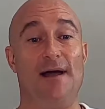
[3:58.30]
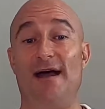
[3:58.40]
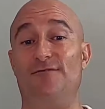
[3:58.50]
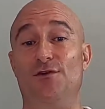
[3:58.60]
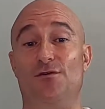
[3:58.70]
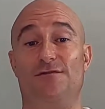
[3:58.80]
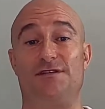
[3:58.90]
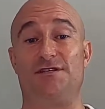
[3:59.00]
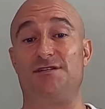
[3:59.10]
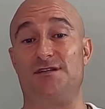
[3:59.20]
had fewer
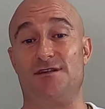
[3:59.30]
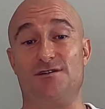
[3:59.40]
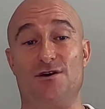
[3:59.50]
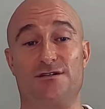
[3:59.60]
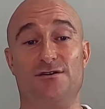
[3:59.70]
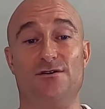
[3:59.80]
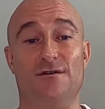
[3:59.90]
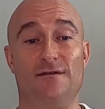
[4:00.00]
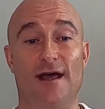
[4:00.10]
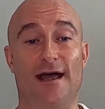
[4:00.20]
visits to the doctor,
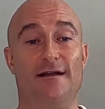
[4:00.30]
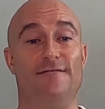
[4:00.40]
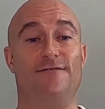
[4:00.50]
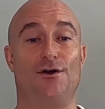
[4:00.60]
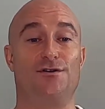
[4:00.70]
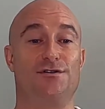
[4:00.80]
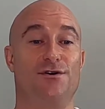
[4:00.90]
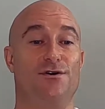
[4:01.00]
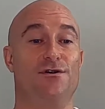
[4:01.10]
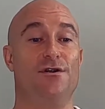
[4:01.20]
and focused
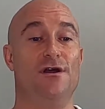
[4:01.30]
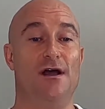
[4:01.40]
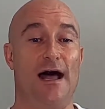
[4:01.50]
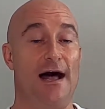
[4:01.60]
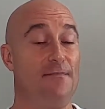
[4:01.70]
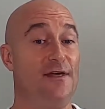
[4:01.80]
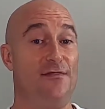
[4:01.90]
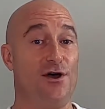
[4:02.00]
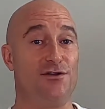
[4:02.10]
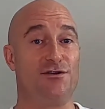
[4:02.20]
on
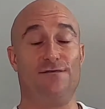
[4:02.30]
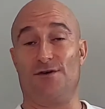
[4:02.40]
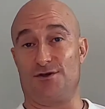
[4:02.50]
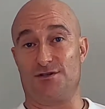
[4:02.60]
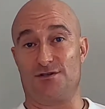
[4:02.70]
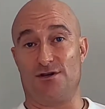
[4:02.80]
than those who focused